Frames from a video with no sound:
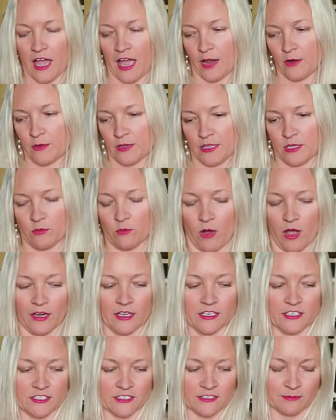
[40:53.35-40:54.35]
I really
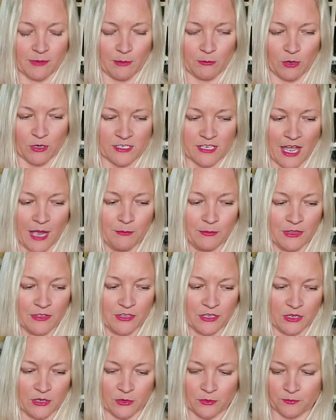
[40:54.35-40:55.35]
wanted to spend more time with
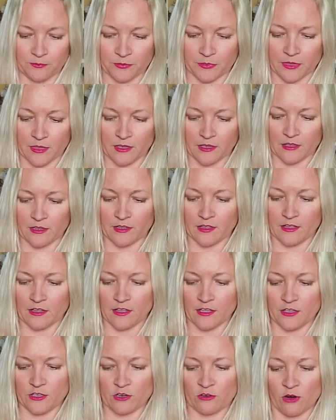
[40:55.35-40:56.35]
you
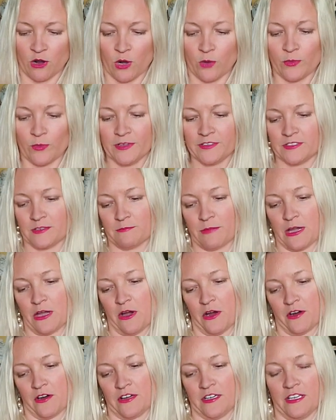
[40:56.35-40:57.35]
you're always in my
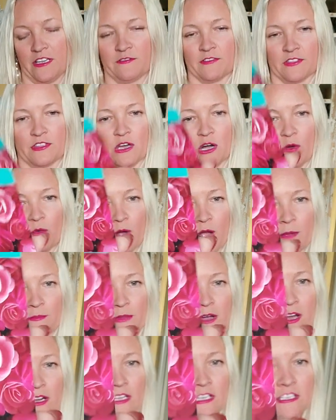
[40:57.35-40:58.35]
heart, even though I'm
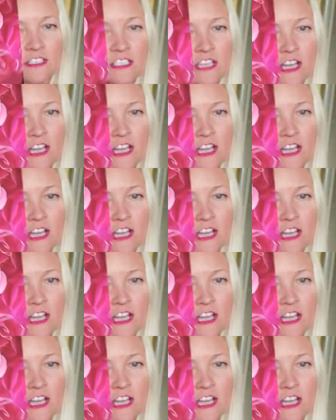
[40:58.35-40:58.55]
not in